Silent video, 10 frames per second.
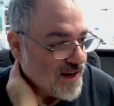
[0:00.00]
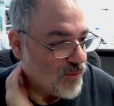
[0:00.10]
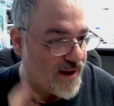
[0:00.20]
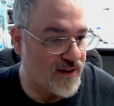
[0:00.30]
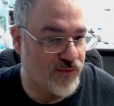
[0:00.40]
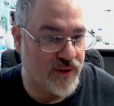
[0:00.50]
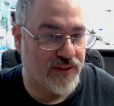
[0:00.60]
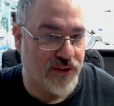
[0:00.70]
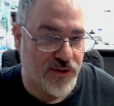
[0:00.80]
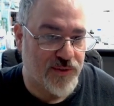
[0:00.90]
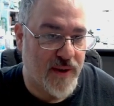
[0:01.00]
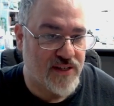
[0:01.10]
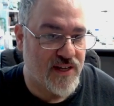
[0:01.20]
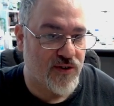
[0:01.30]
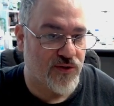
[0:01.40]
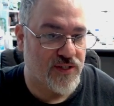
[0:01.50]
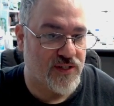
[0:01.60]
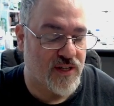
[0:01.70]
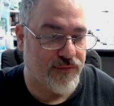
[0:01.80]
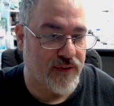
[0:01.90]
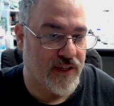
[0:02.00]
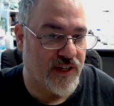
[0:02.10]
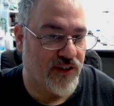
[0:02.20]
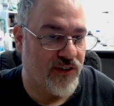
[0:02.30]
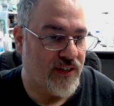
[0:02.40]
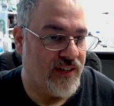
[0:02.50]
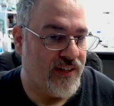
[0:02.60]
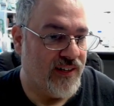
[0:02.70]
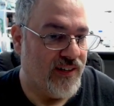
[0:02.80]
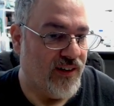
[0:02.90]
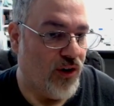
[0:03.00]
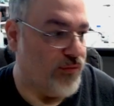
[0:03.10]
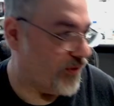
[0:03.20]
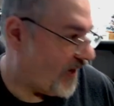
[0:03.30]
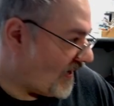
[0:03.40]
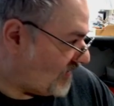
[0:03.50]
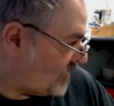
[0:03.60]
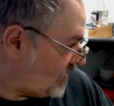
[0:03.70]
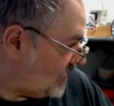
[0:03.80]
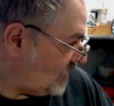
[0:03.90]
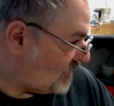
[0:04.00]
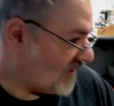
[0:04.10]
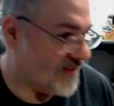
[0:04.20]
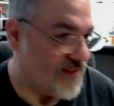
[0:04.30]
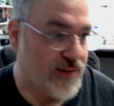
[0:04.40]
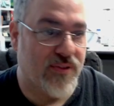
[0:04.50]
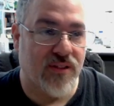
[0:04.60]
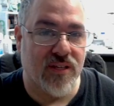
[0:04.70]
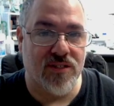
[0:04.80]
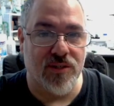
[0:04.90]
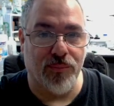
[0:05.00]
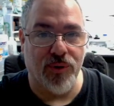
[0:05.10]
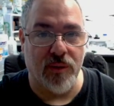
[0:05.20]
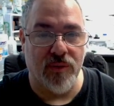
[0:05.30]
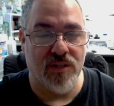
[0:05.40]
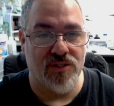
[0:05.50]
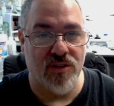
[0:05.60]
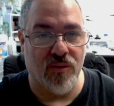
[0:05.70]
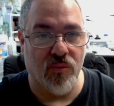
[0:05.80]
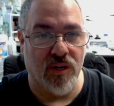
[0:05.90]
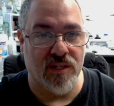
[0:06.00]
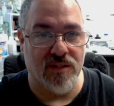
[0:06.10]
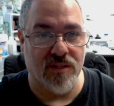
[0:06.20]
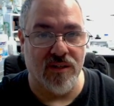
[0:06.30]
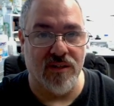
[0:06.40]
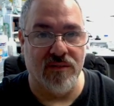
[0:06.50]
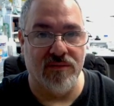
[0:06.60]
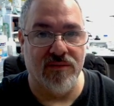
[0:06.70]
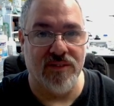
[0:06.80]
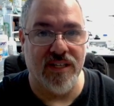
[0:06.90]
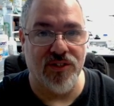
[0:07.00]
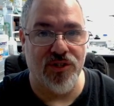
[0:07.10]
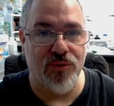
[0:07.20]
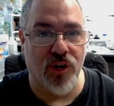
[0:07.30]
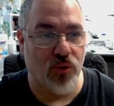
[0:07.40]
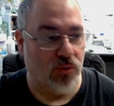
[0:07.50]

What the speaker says: we had to run the little space heaters and stuff in there overnight to get some of the things to print, because you don't want it to get too cold.